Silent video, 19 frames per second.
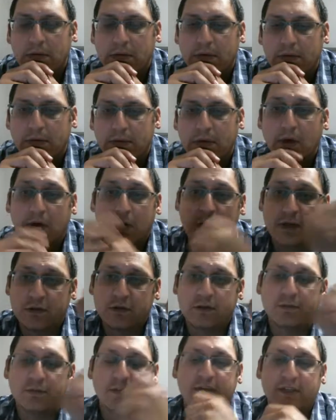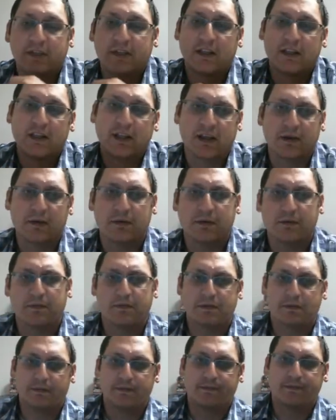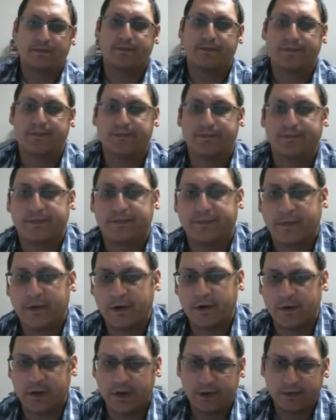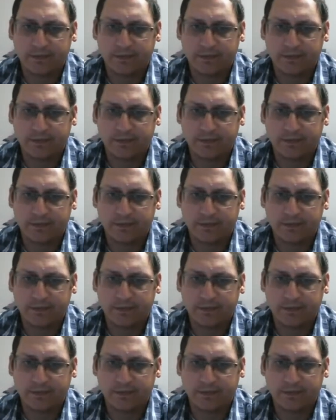Okay, so it's basically like a. Alright.